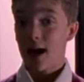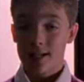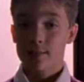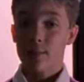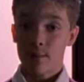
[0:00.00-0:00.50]

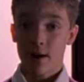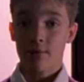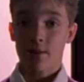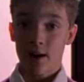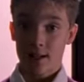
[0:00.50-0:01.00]
I spent
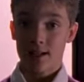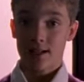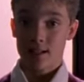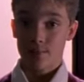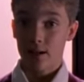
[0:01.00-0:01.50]
my Friday
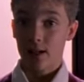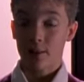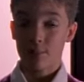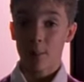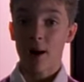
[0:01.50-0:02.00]
nights filling
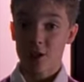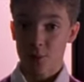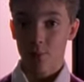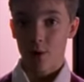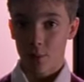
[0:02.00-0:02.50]
up the
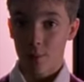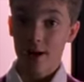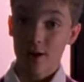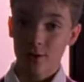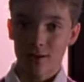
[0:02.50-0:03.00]
punch bowl while
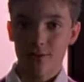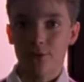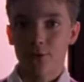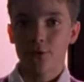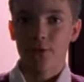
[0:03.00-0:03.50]
my
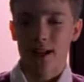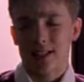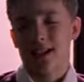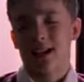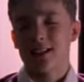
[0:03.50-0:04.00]
ungrateful
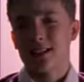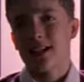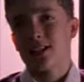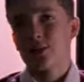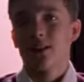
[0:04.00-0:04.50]
friends got to
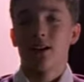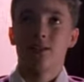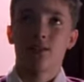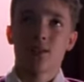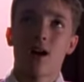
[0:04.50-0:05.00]
dance with
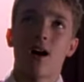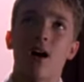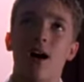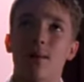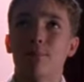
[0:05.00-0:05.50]
all those
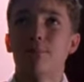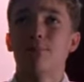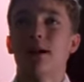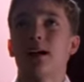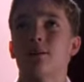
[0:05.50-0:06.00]
hot
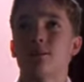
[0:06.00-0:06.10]
babes.